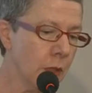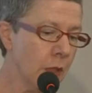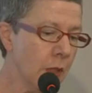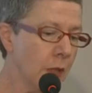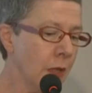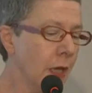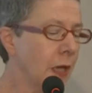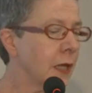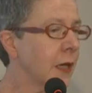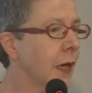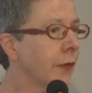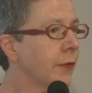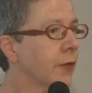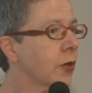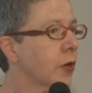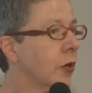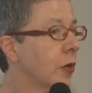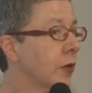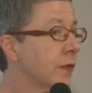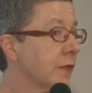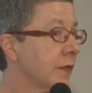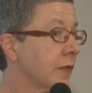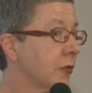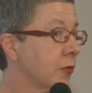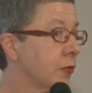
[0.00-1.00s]
Another
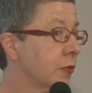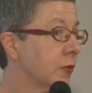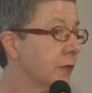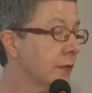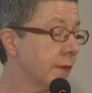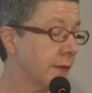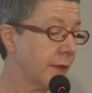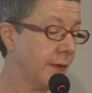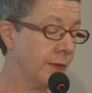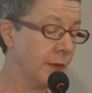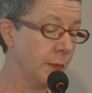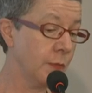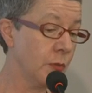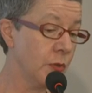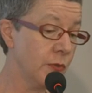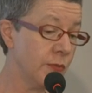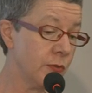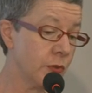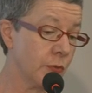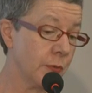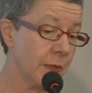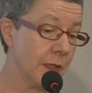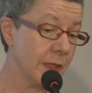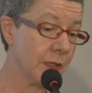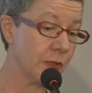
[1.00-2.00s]
consequence of the move
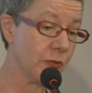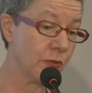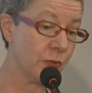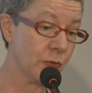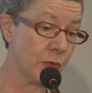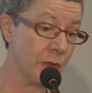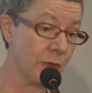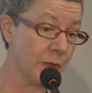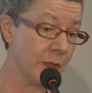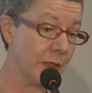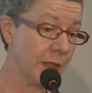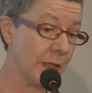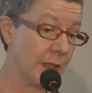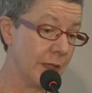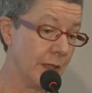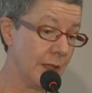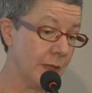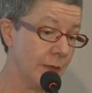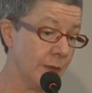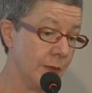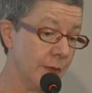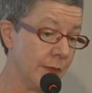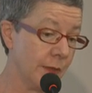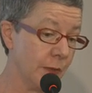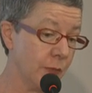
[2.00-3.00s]
to electronic
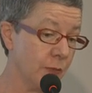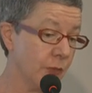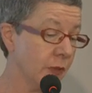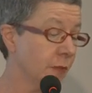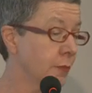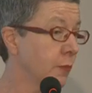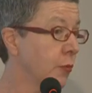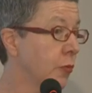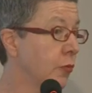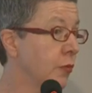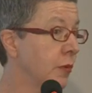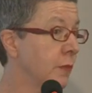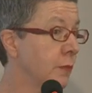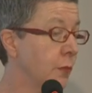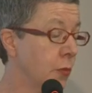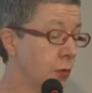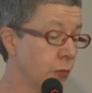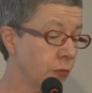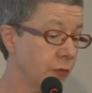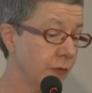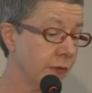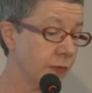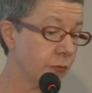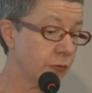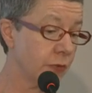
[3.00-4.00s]
is that with more and more
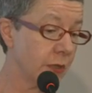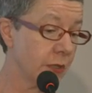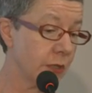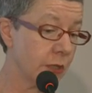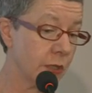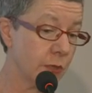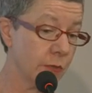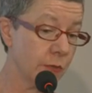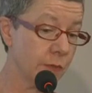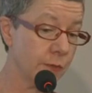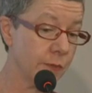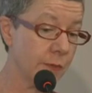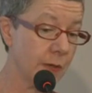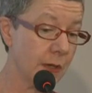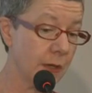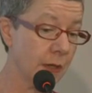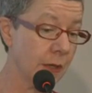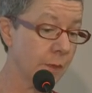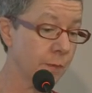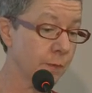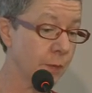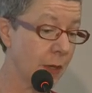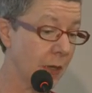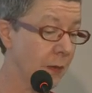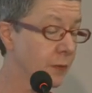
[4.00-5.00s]
restrictive
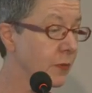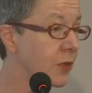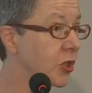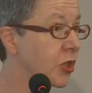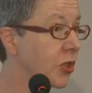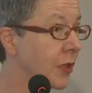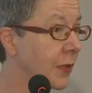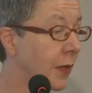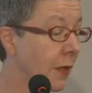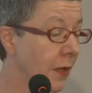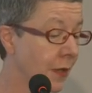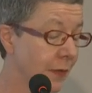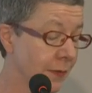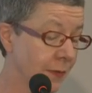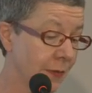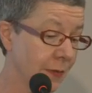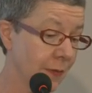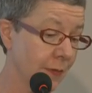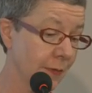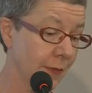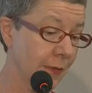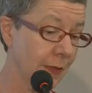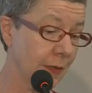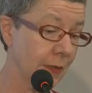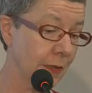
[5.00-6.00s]
publisher
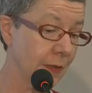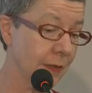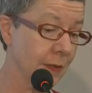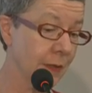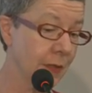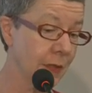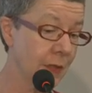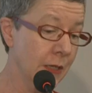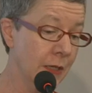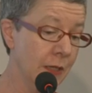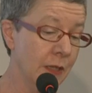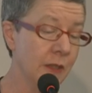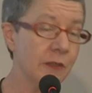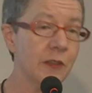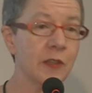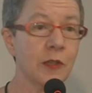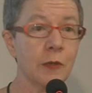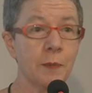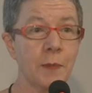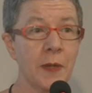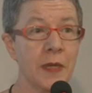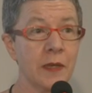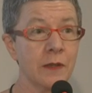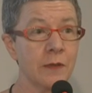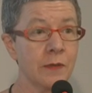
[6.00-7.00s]
licensing, the
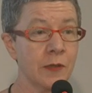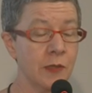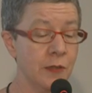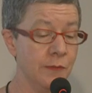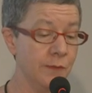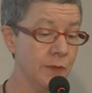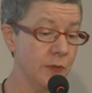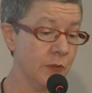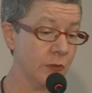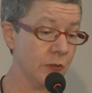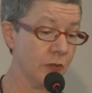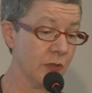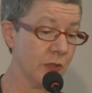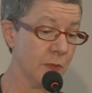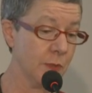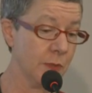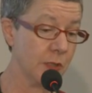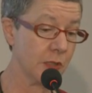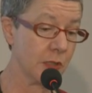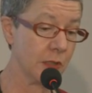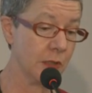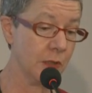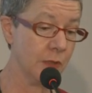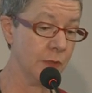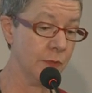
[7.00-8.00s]
capacity for document
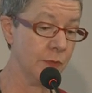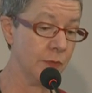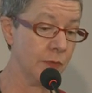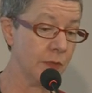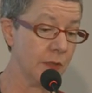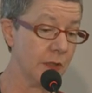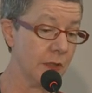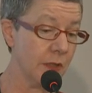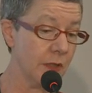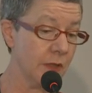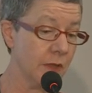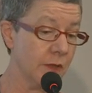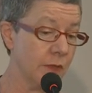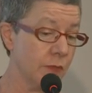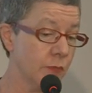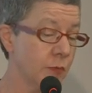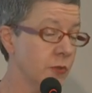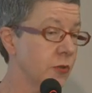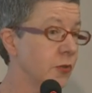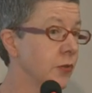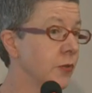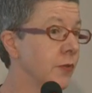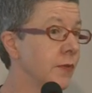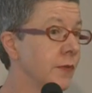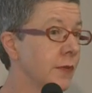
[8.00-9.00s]
delivery is
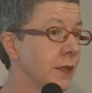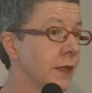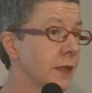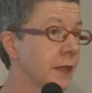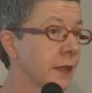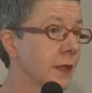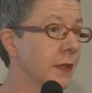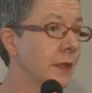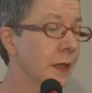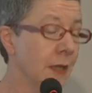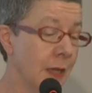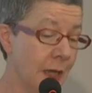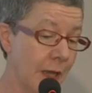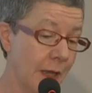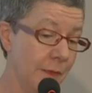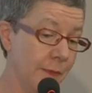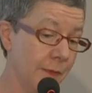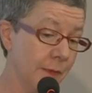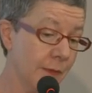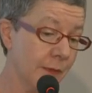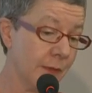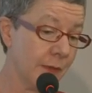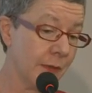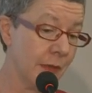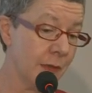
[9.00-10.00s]
reducing at the
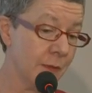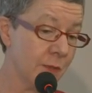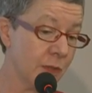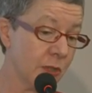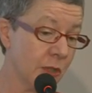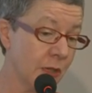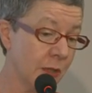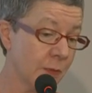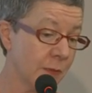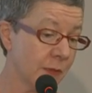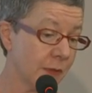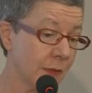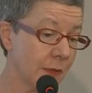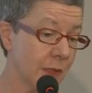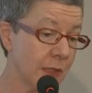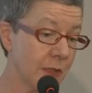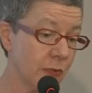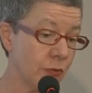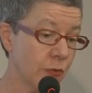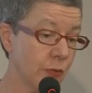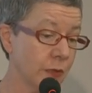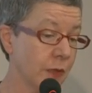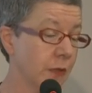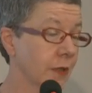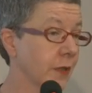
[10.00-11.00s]
same time as
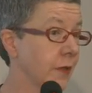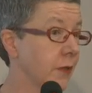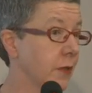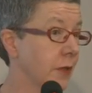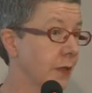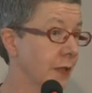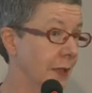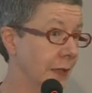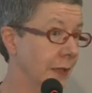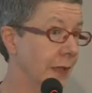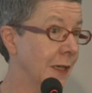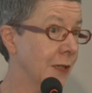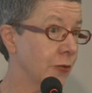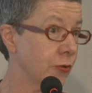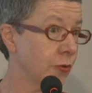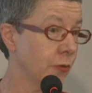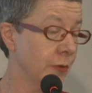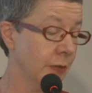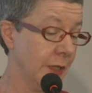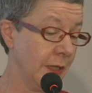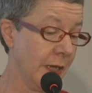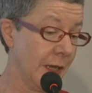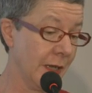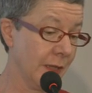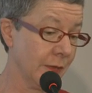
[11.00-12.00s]

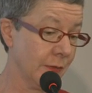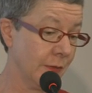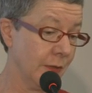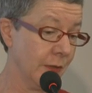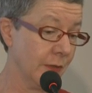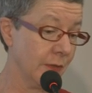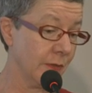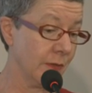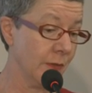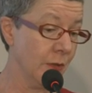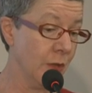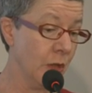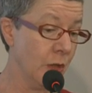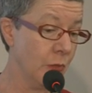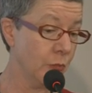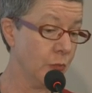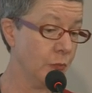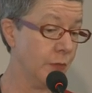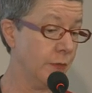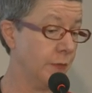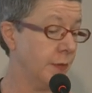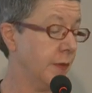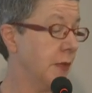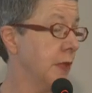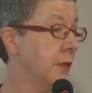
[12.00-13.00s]
electronic access would
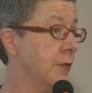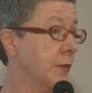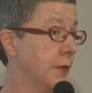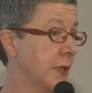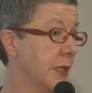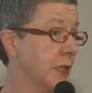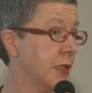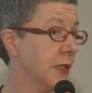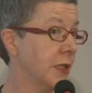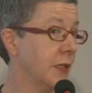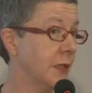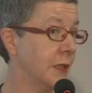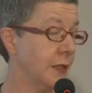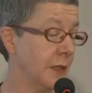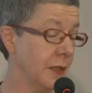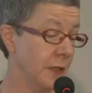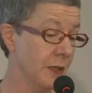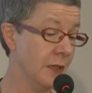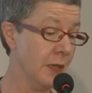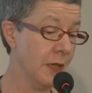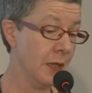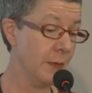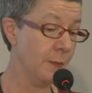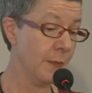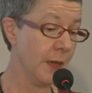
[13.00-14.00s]
theoretically
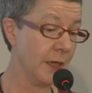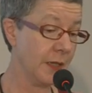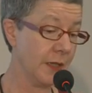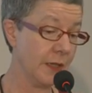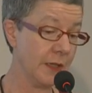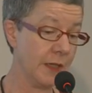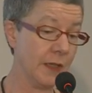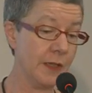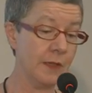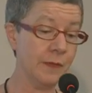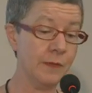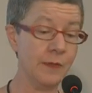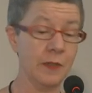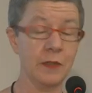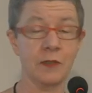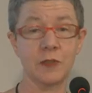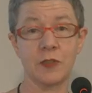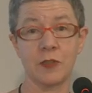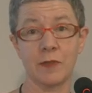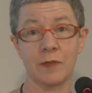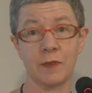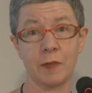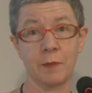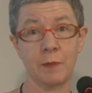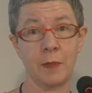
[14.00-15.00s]
make it easier to
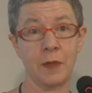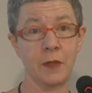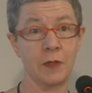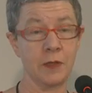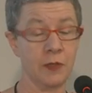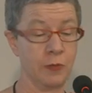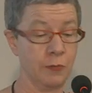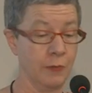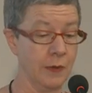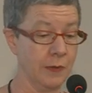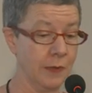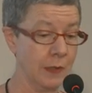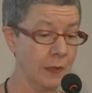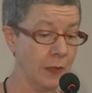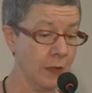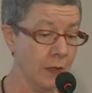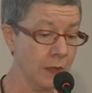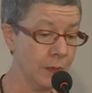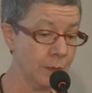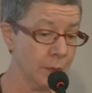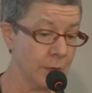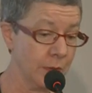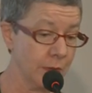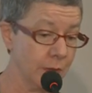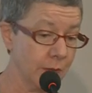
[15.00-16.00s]
supply to other
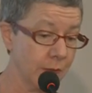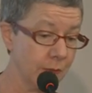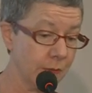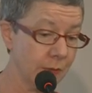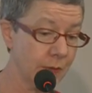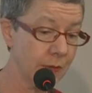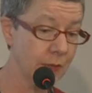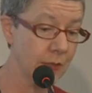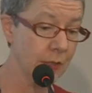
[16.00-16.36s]
libraries.